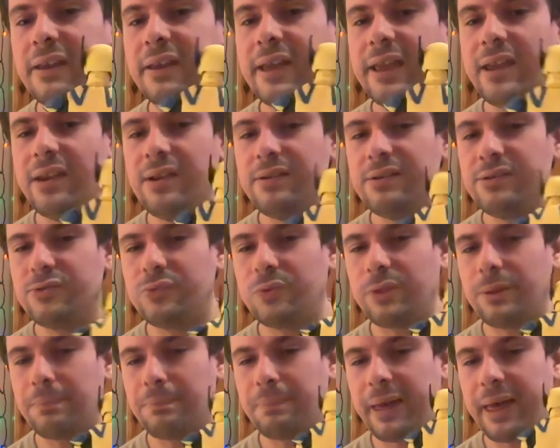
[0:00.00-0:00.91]
Here is
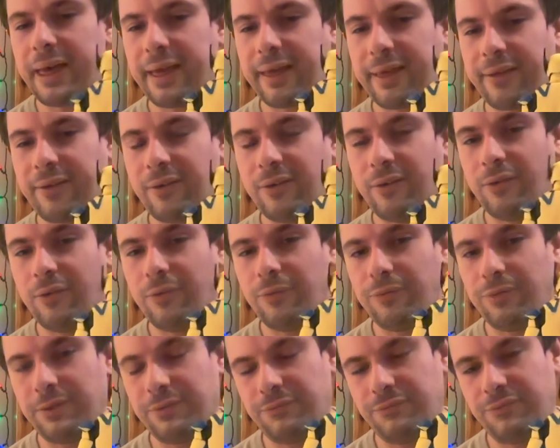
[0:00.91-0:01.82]
what the back
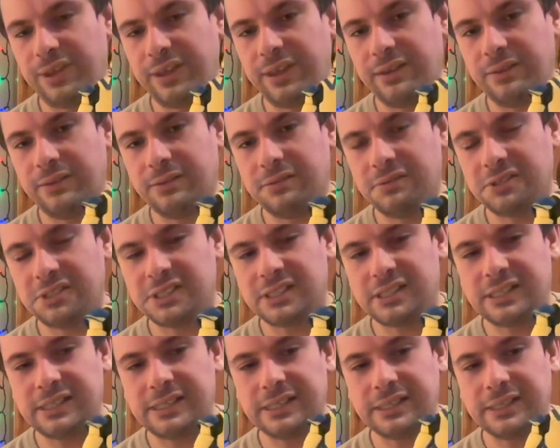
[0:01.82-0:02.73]
of the figure looks
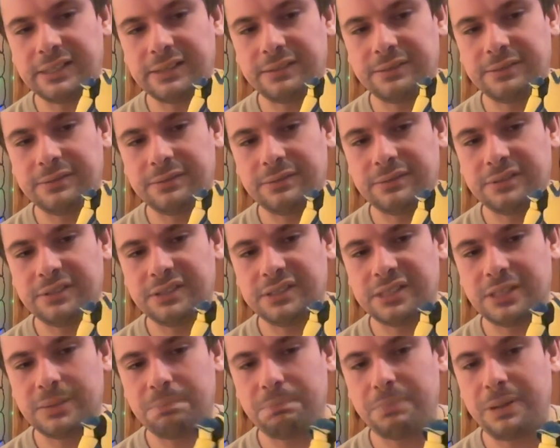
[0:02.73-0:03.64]
like.
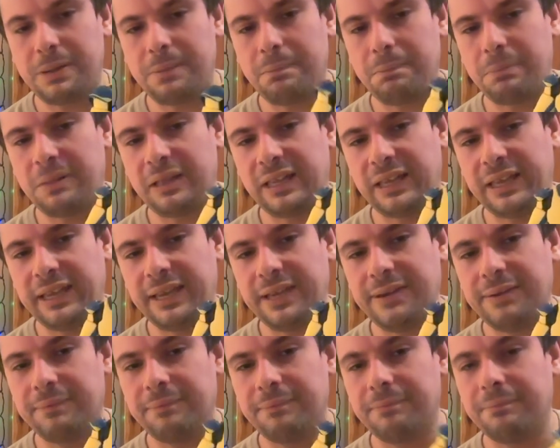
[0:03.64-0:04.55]
So a bit
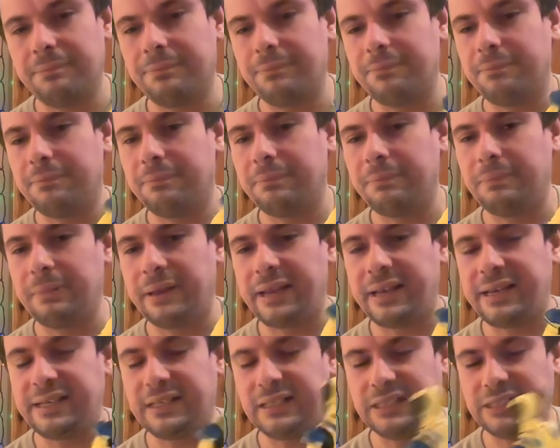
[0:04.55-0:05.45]
plain, but
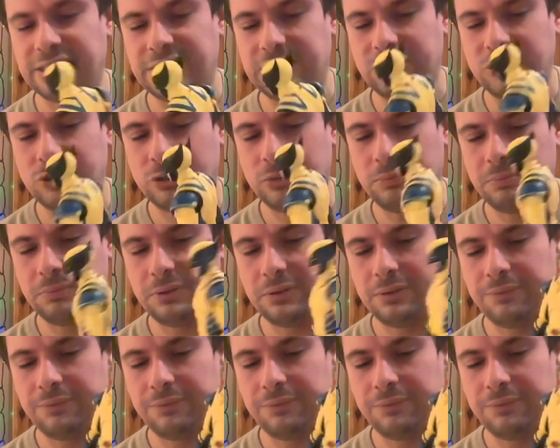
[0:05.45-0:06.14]
it does the job.